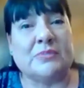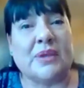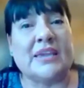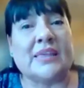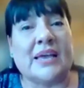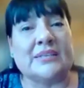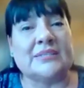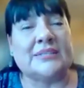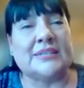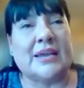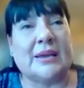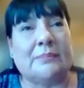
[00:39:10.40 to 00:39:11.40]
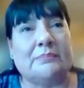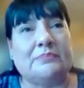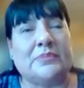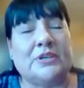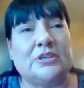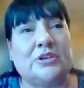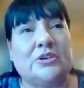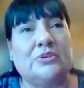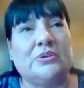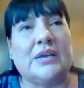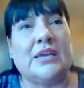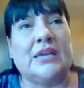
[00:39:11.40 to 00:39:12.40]
make that step,
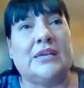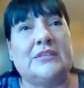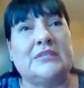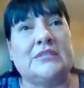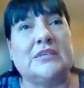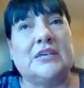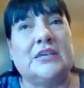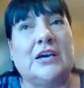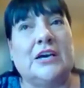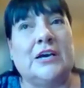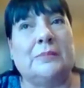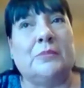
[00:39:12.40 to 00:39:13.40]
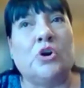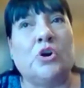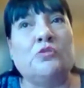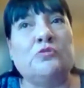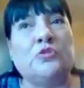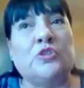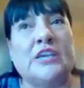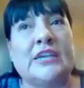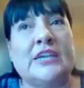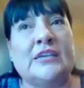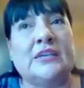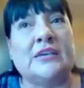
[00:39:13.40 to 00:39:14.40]
and
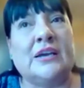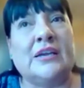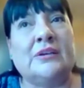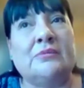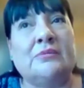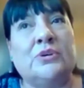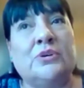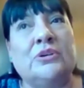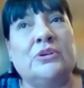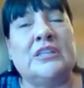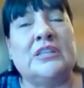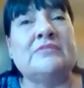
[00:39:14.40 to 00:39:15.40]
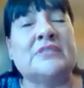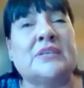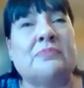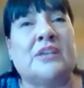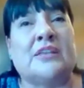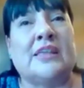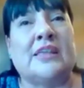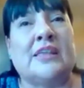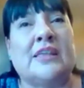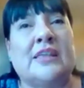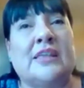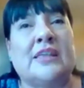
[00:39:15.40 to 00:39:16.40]
hopefully I will leave
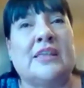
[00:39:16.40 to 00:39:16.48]
something